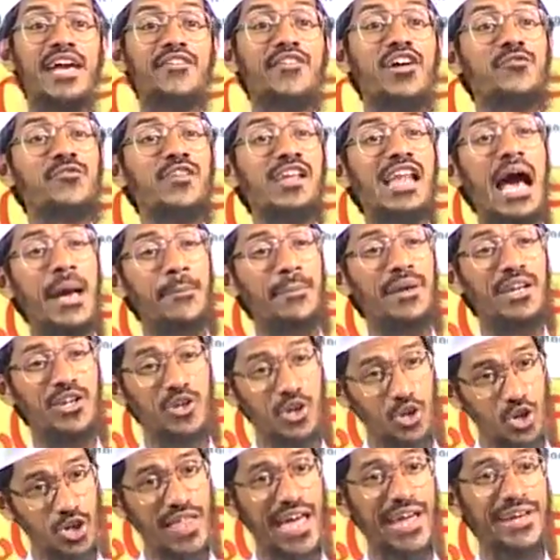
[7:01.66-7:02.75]
they even feel happy.
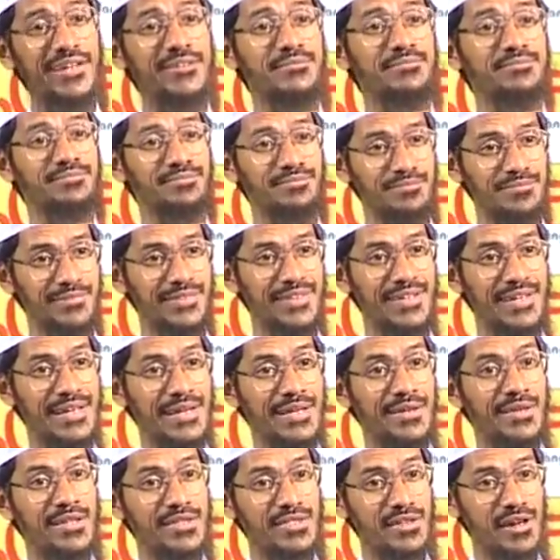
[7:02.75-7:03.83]
Do you know
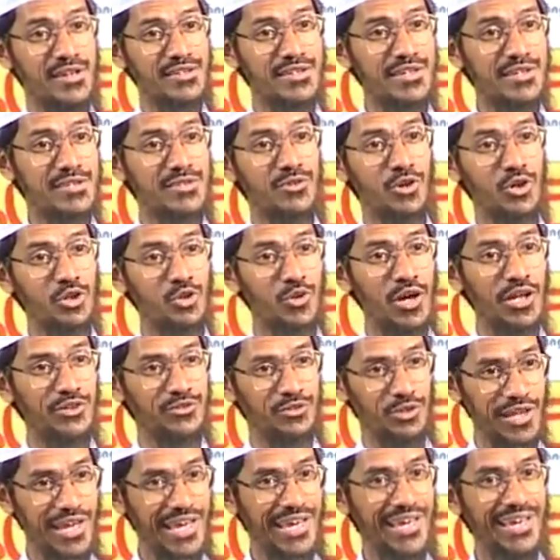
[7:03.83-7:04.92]
that? Researchers show to
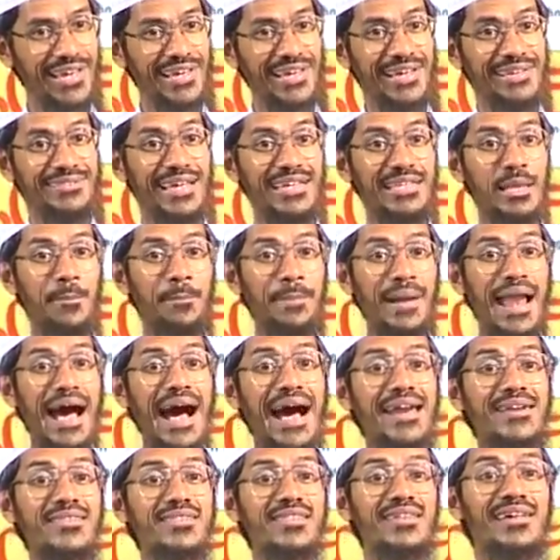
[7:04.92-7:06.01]
us today that the
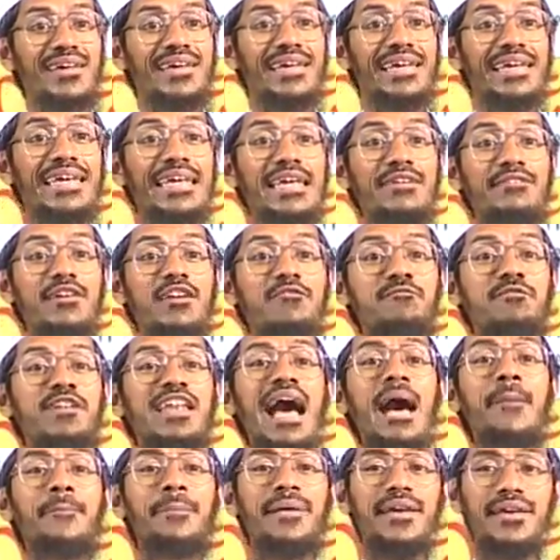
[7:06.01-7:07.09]
plants even
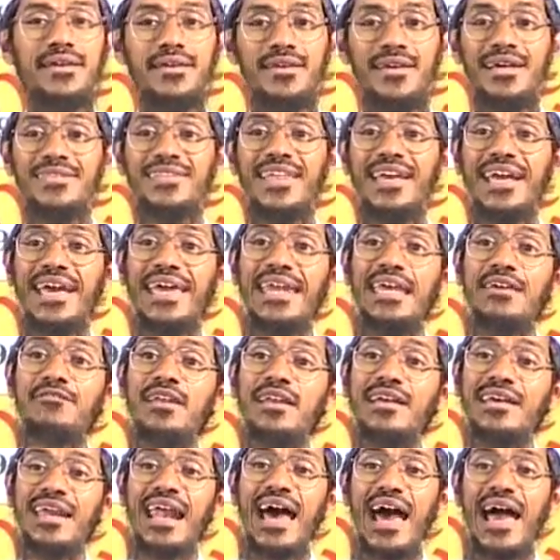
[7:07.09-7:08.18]
feel happy, they can
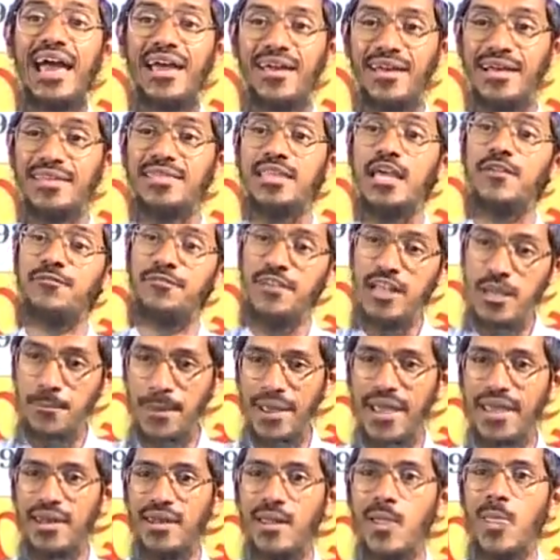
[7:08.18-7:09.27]
even cry, they feel
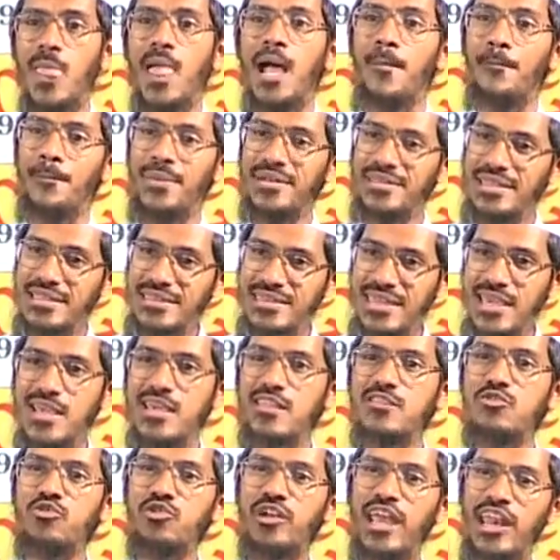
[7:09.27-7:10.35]
pain. But the
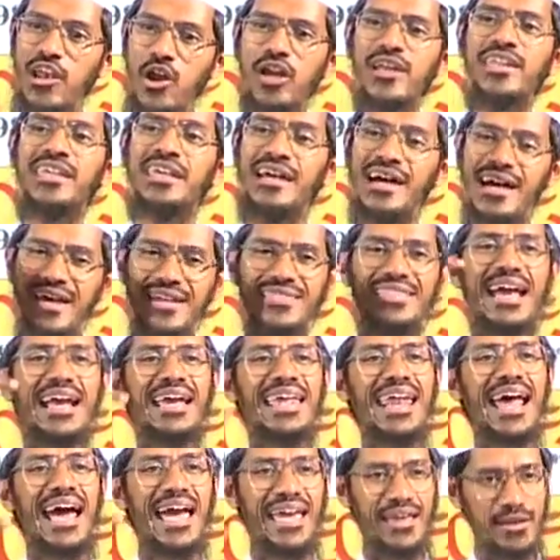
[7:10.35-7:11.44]
thing is, you cannot hear their
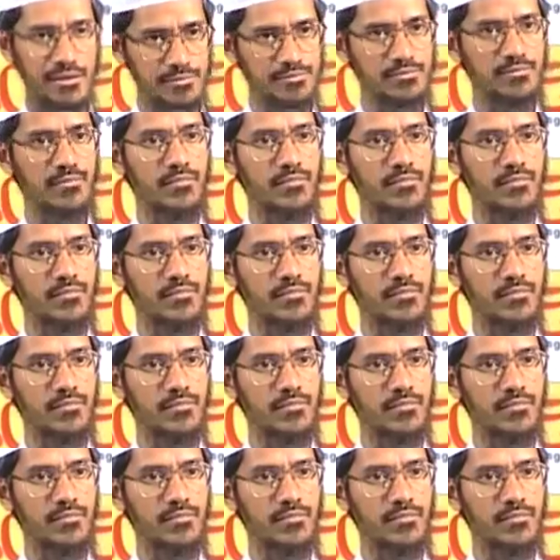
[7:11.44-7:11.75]
cry